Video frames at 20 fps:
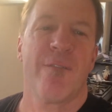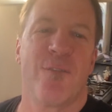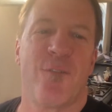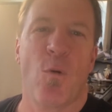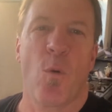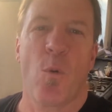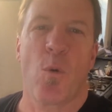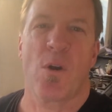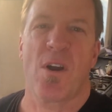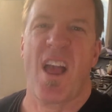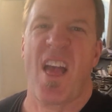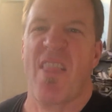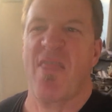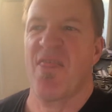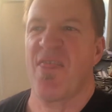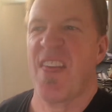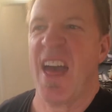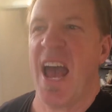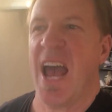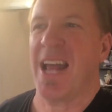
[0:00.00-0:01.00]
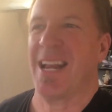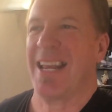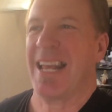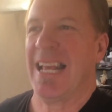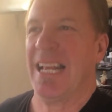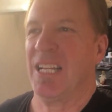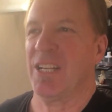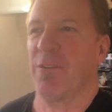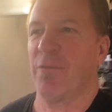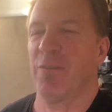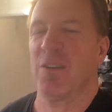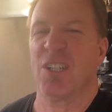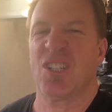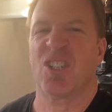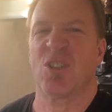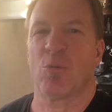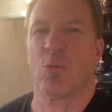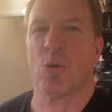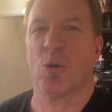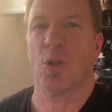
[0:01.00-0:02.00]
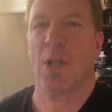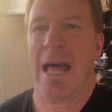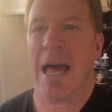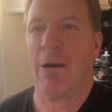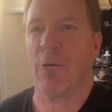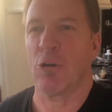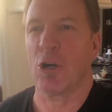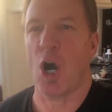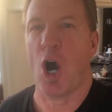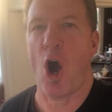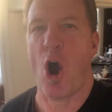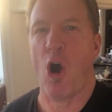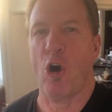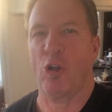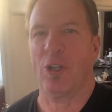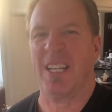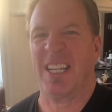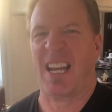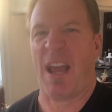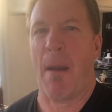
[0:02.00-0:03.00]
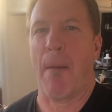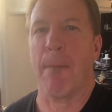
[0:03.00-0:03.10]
for that individual alcoholic